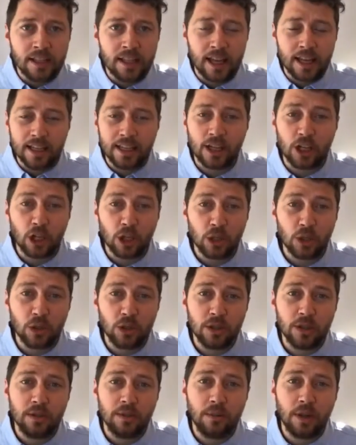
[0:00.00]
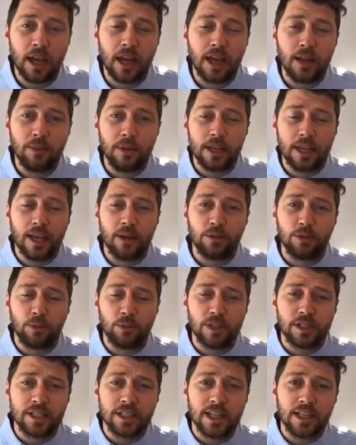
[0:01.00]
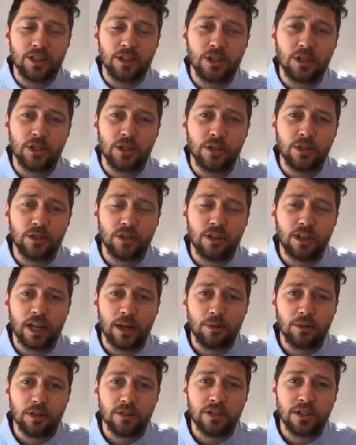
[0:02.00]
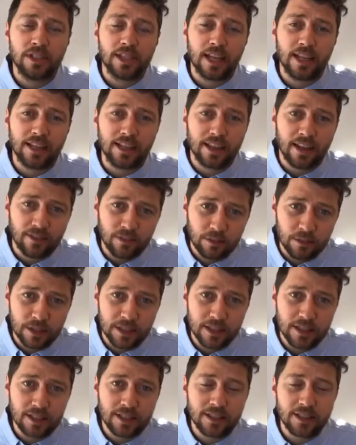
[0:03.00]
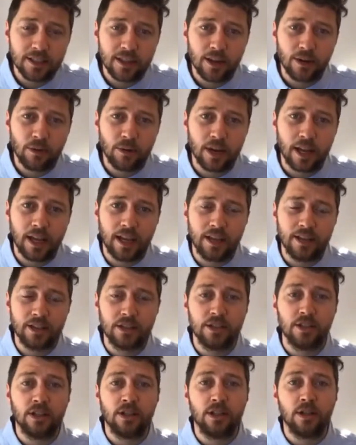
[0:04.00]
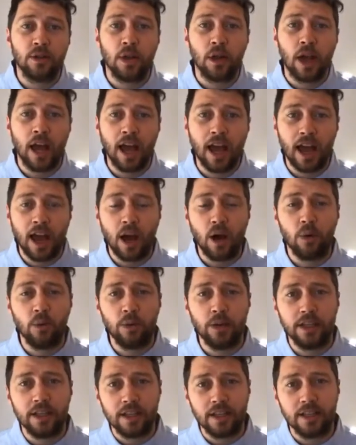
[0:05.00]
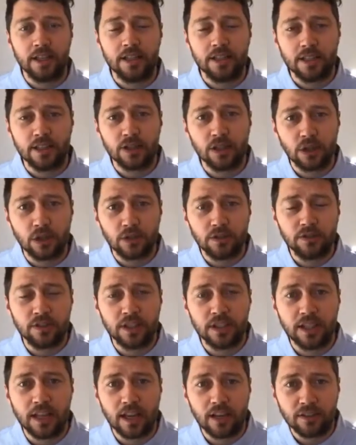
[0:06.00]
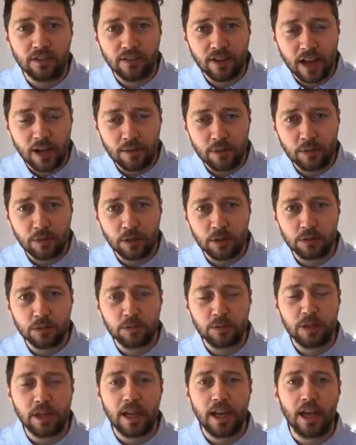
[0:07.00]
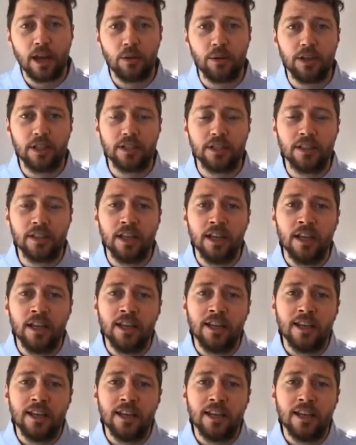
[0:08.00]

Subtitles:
They include being able to present to a couple of state governments around how we can solve the young farmer problem and how we can